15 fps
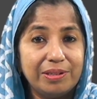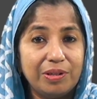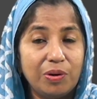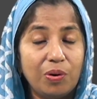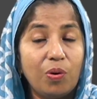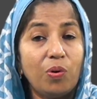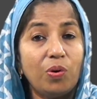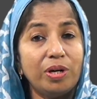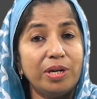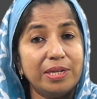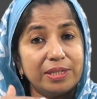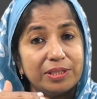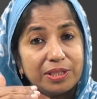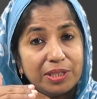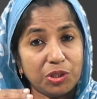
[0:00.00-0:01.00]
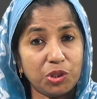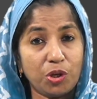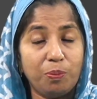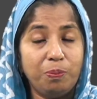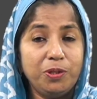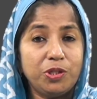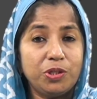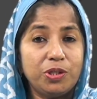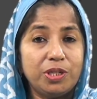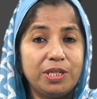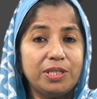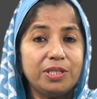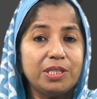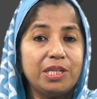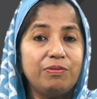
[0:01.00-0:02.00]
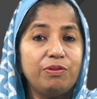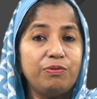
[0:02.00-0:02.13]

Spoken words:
or such opportunities given